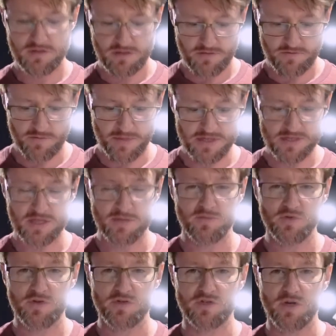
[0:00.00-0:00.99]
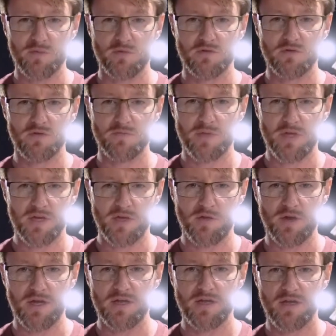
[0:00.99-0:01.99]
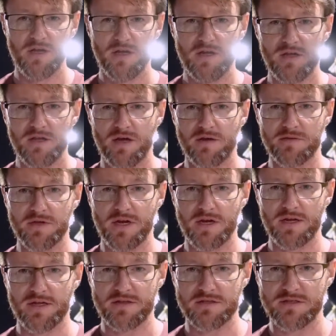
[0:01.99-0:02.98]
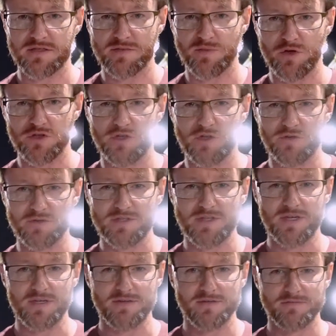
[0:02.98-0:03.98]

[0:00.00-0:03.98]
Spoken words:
If a bus comes, we're in trouble. But anyway, I'm gonna let this exposure do its thing.